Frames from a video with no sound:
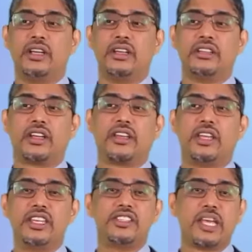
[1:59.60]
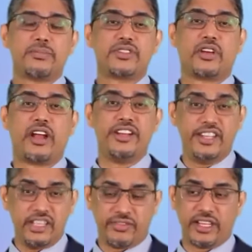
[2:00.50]
The key steps are
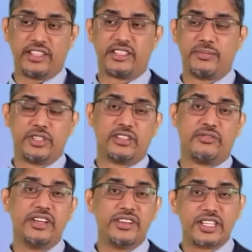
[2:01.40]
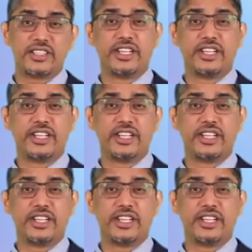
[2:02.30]
identifying the subject of interest,